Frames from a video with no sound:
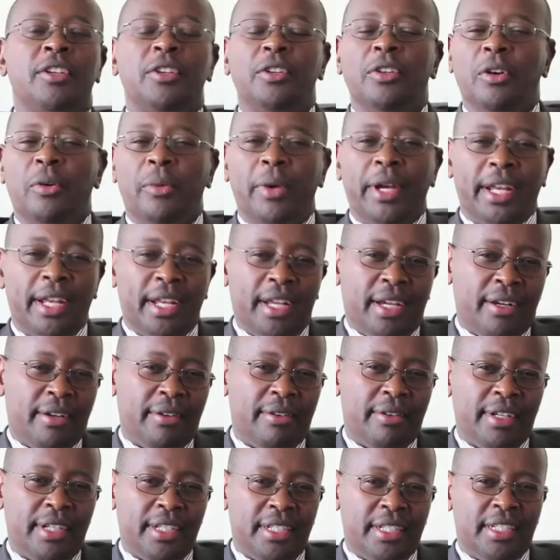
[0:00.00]
You know, we are now
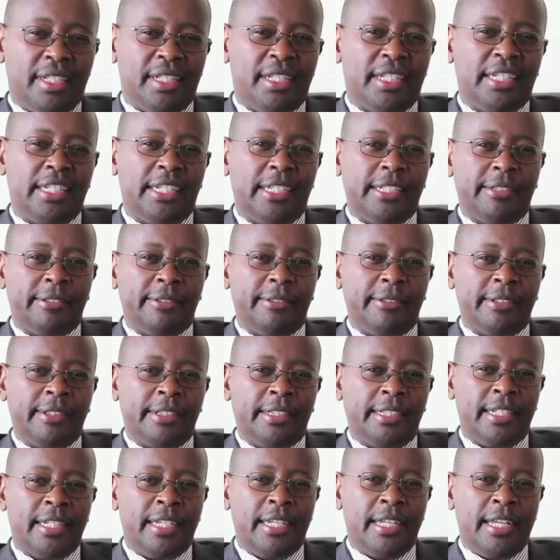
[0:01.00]
at
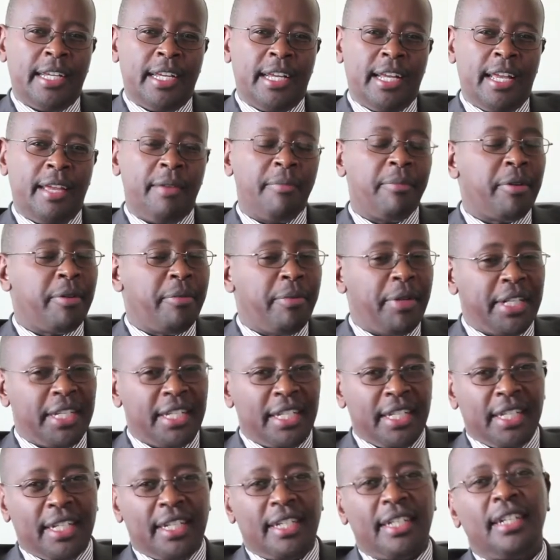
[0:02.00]

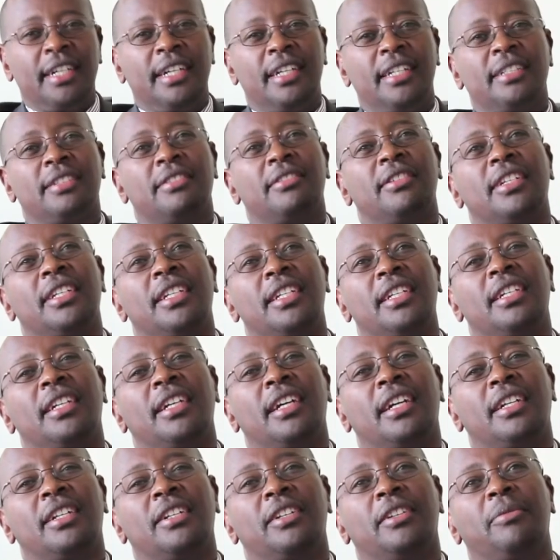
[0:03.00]
implementing a strategic
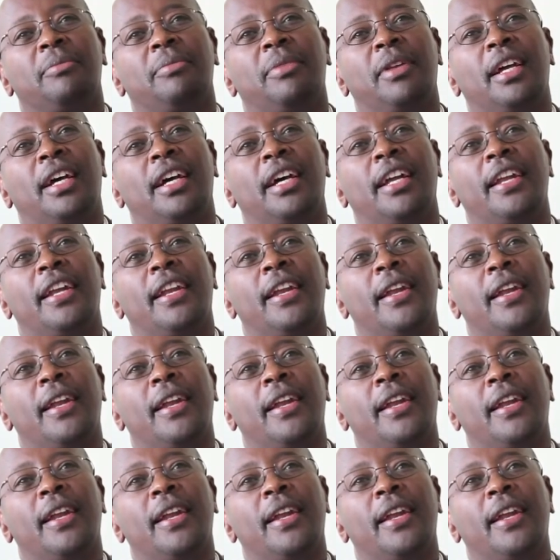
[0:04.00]
action plan